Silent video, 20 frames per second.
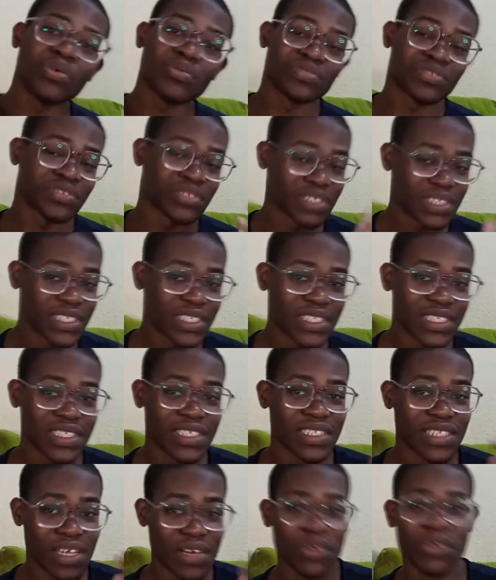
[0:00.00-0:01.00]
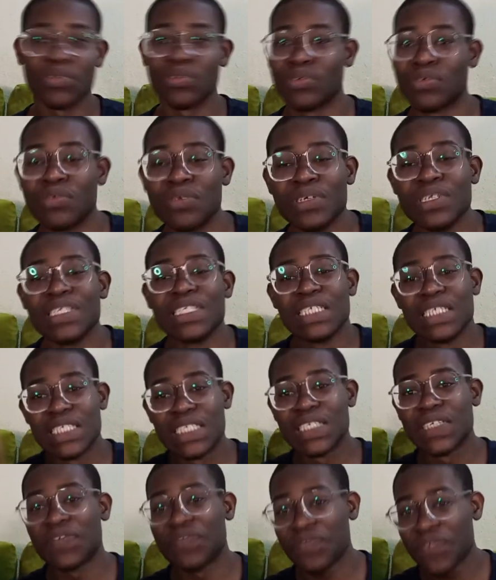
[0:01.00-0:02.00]
of succeeding in that goal is
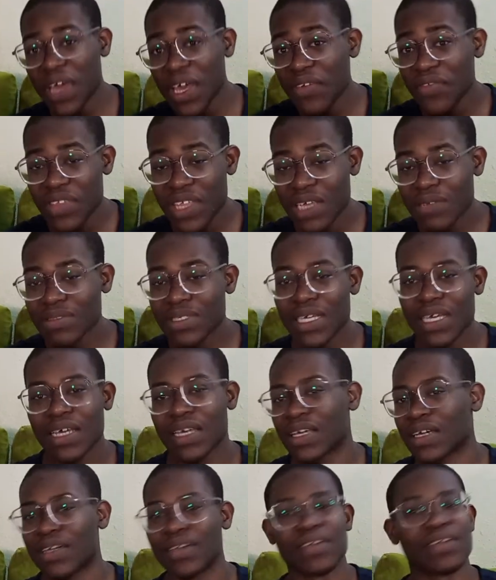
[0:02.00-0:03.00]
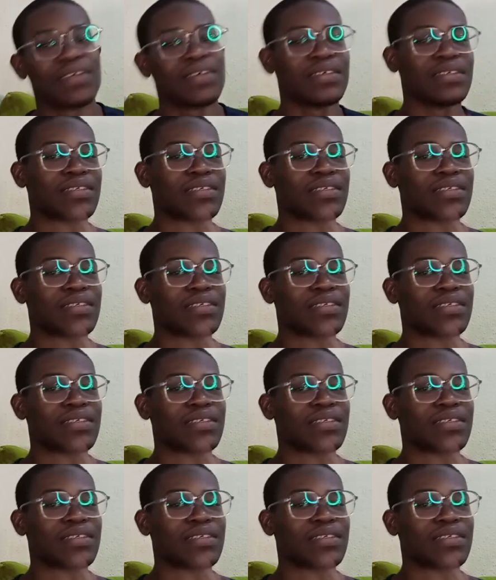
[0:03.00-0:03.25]
5 times higher